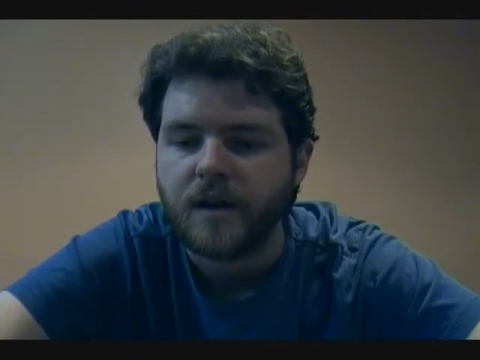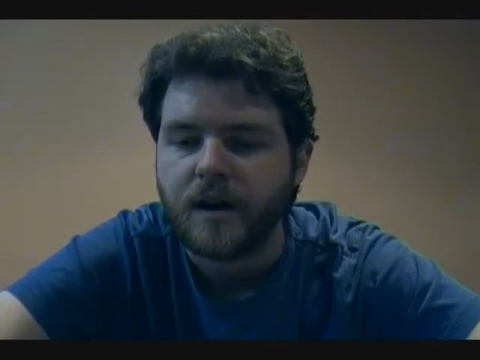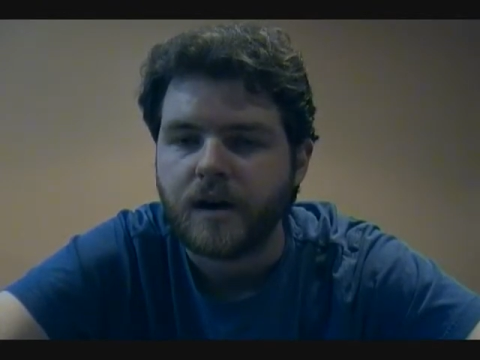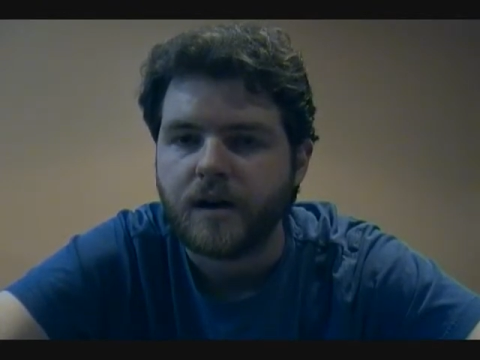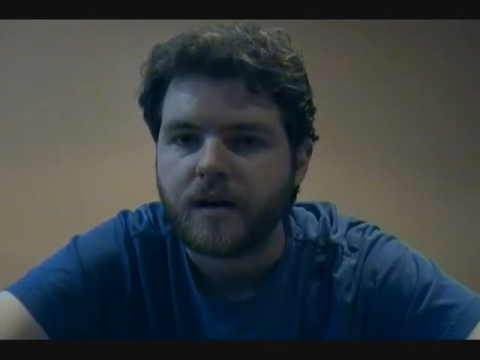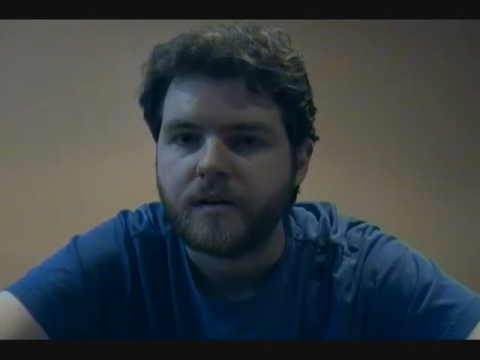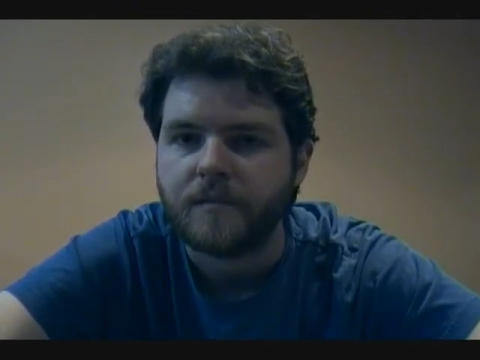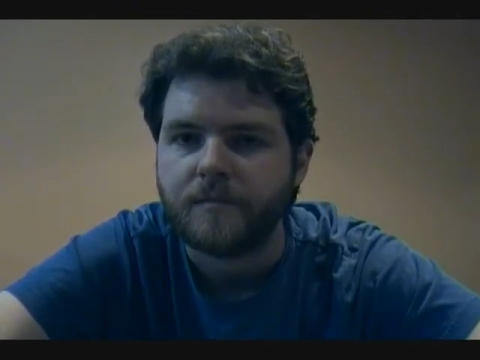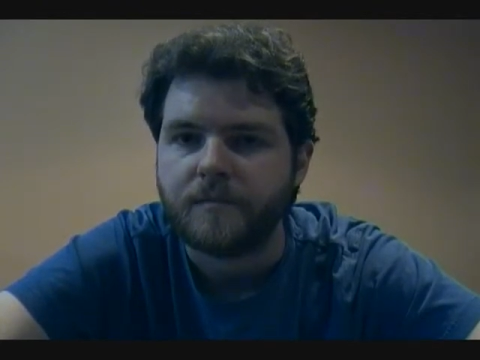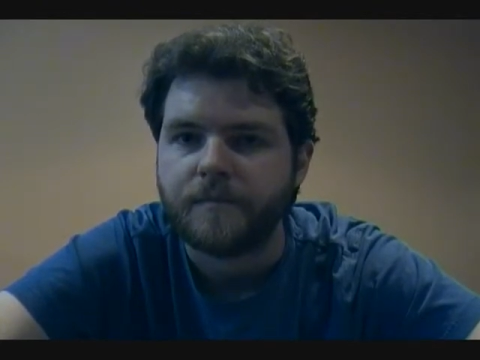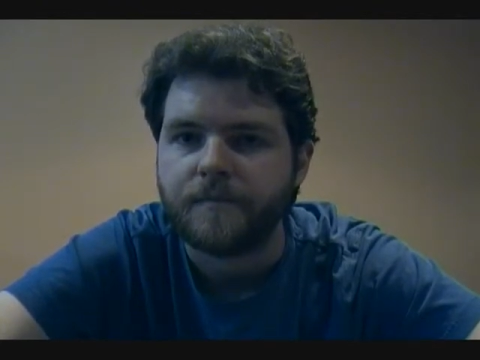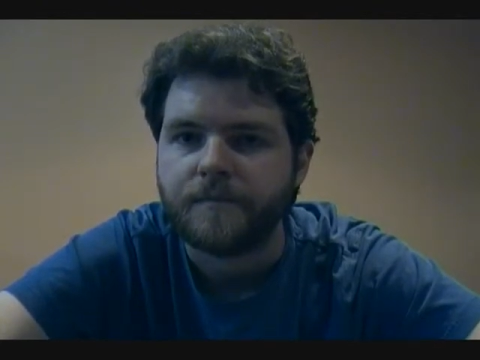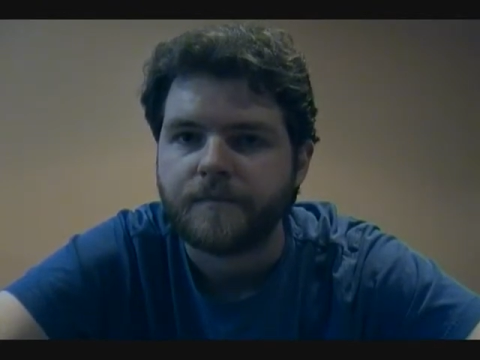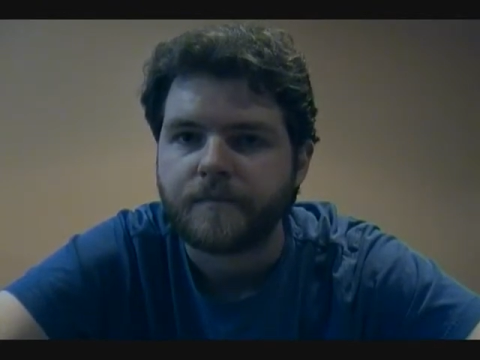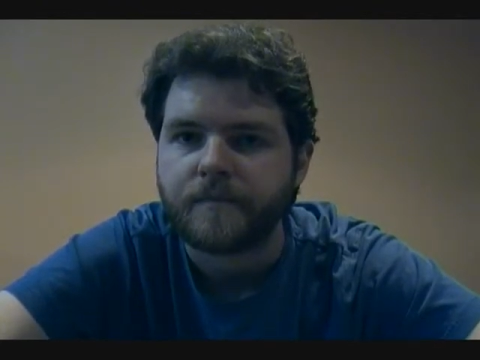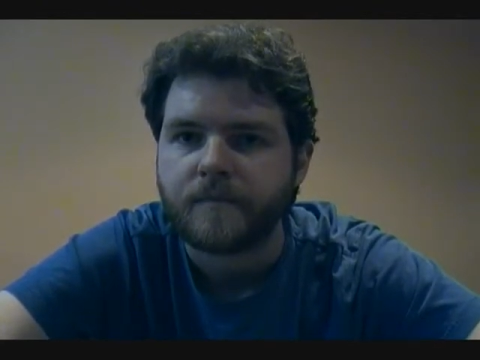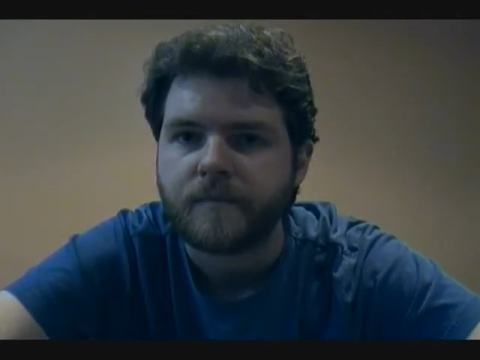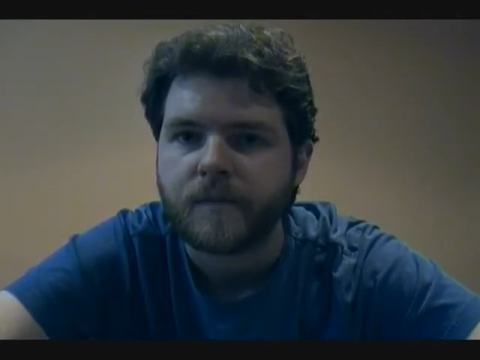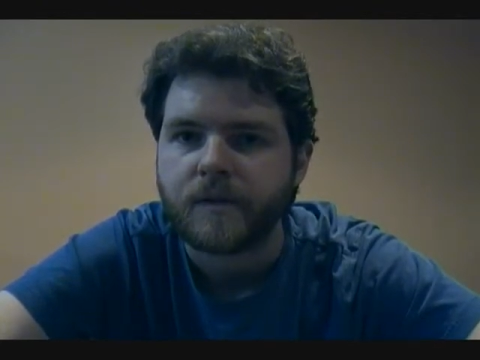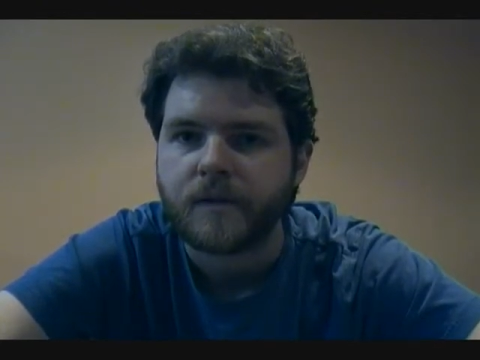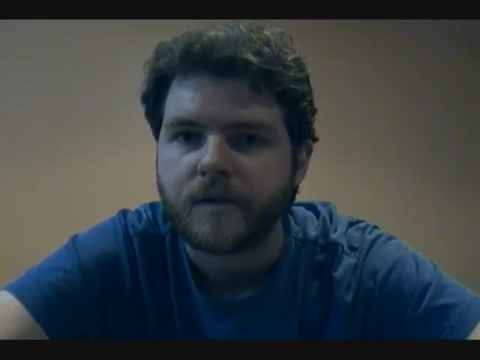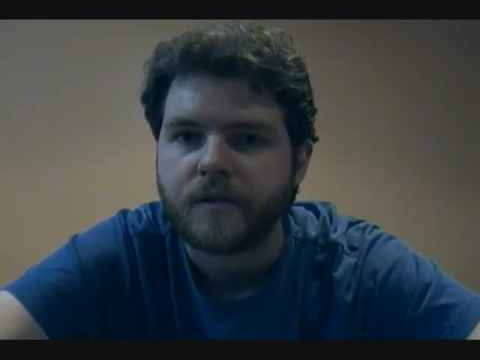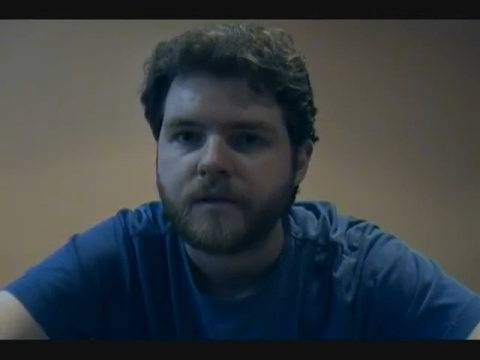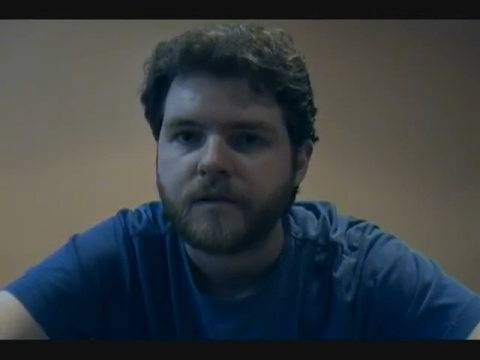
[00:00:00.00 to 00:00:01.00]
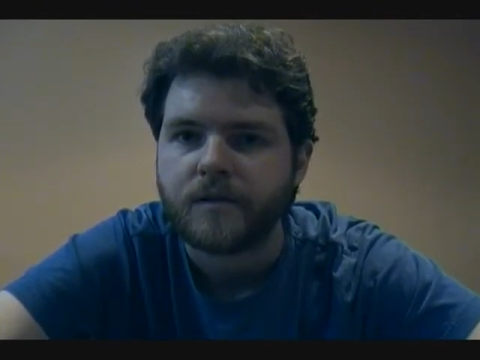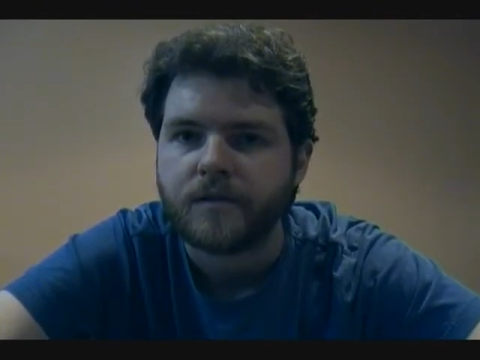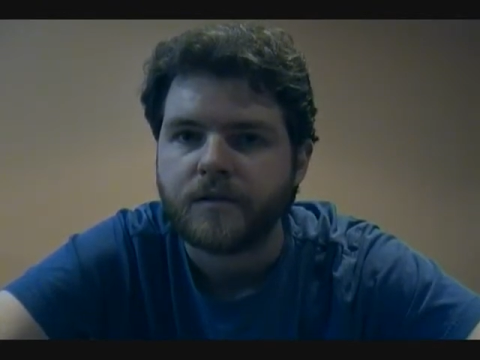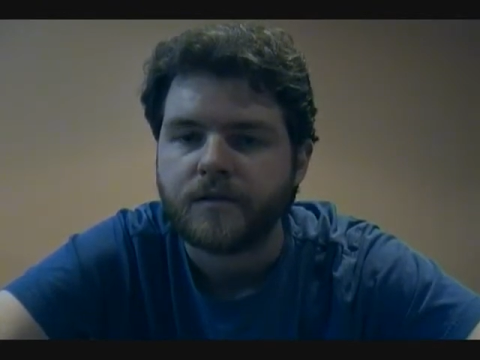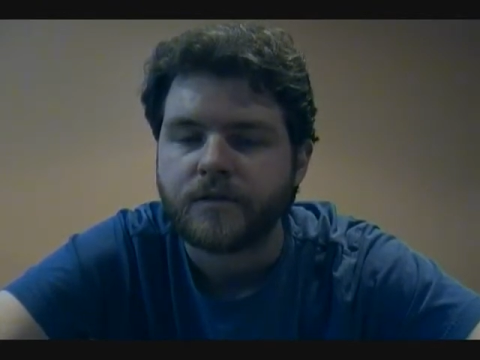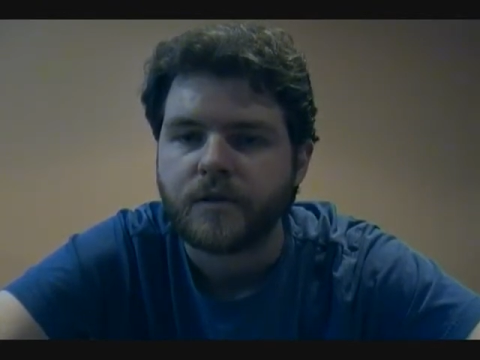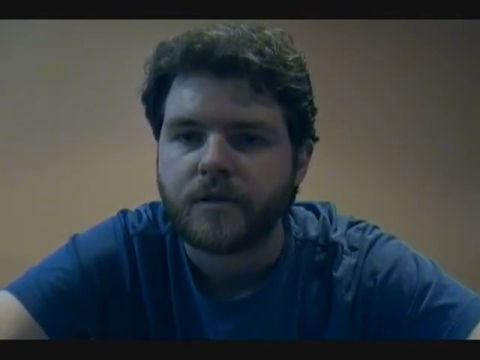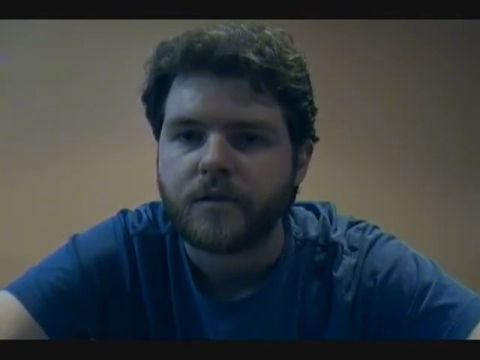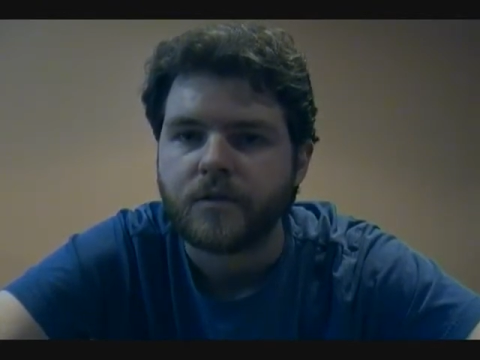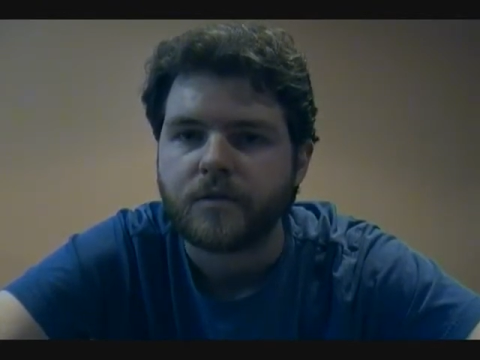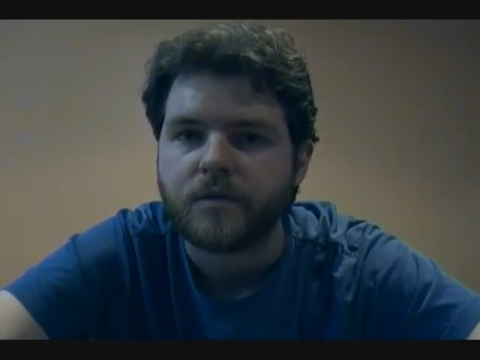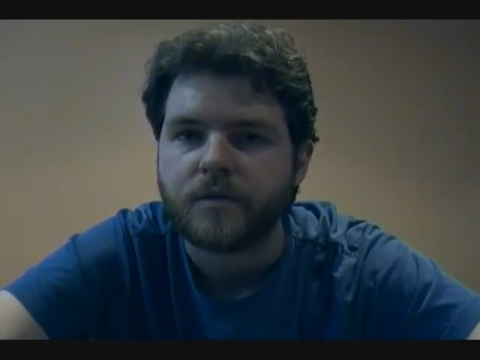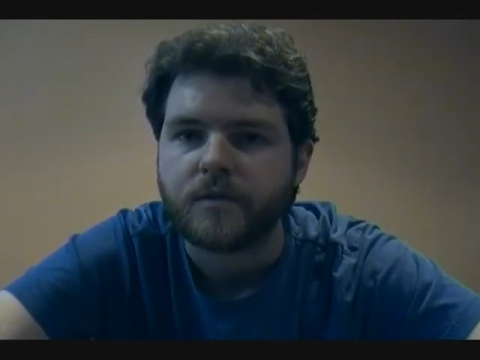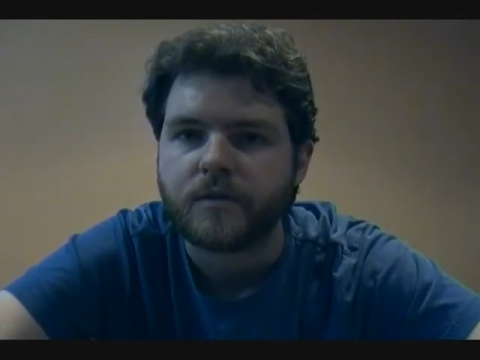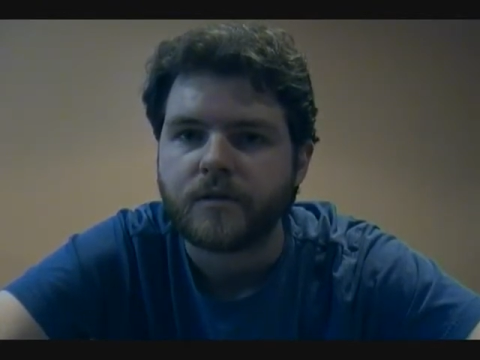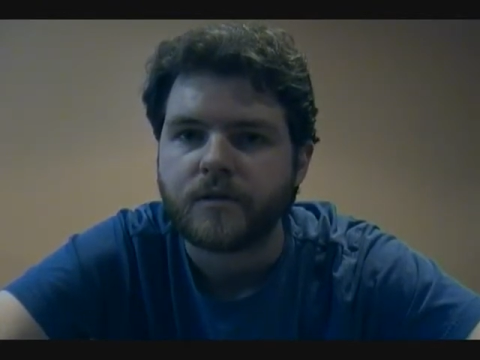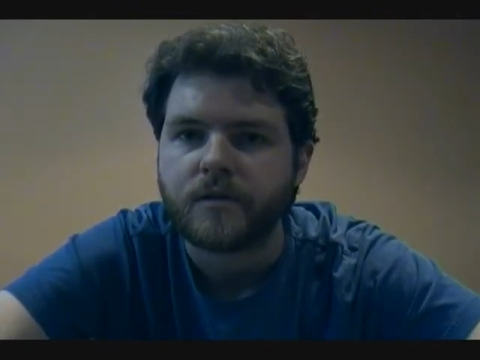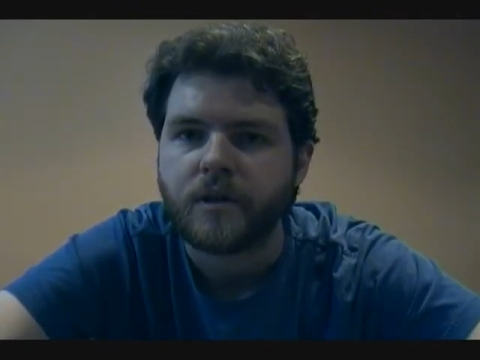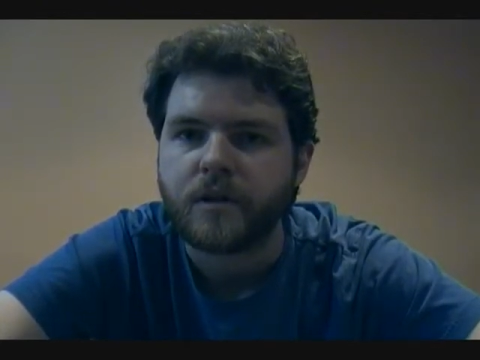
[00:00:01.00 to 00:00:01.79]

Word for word: Um, so